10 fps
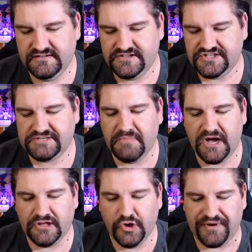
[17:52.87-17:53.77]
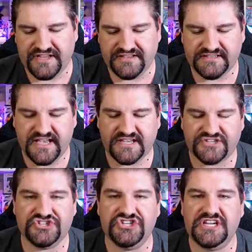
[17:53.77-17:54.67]
Small Openings
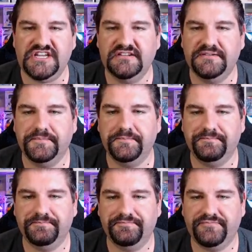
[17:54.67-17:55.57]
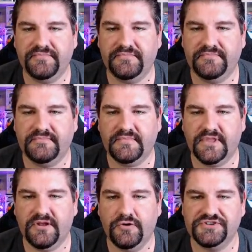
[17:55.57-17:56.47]
SG
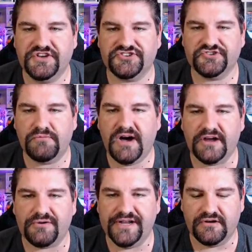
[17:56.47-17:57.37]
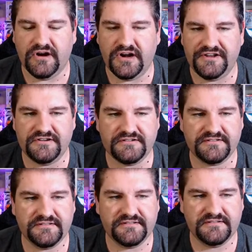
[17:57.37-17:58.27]
who is also a moderator on here.
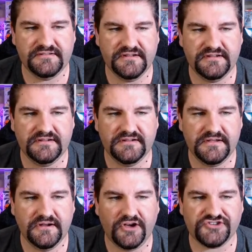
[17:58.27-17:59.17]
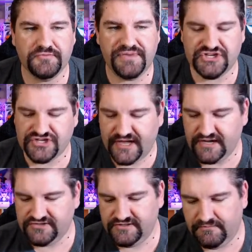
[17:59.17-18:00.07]
Also, big shout
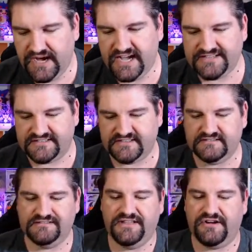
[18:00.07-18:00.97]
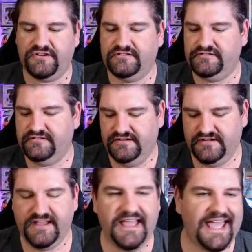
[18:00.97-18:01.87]
out to the mods that are
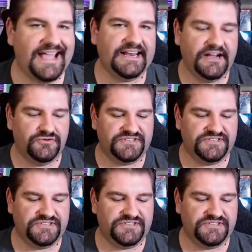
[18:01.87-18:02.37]
hanging out